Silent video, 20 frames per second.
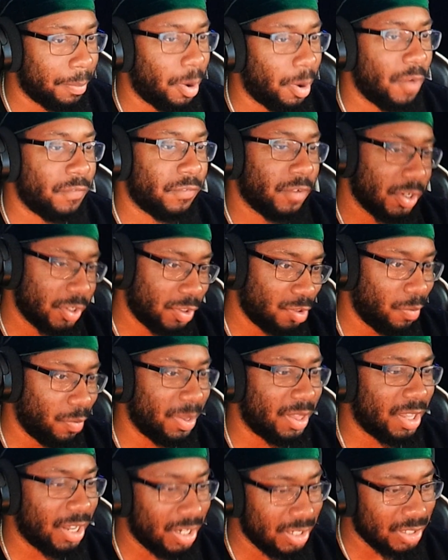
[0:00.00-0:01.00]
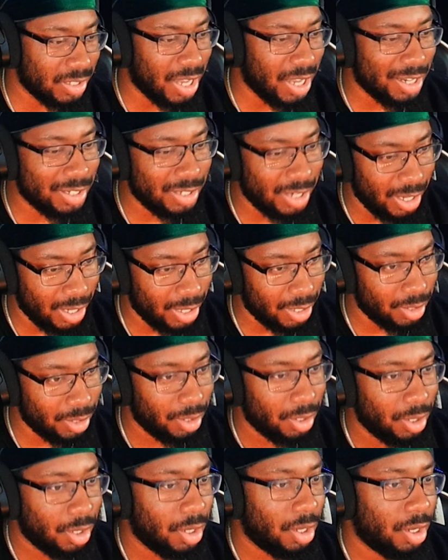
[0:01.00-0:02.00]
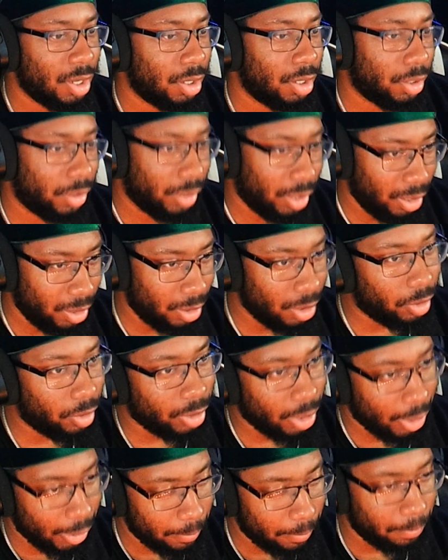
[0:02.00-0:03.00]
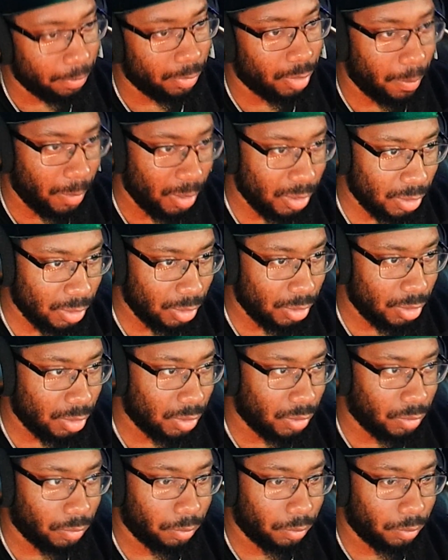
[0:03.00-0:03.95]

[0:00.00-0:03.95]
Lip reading: both assuming that he's not dead. Okay, that makes sense.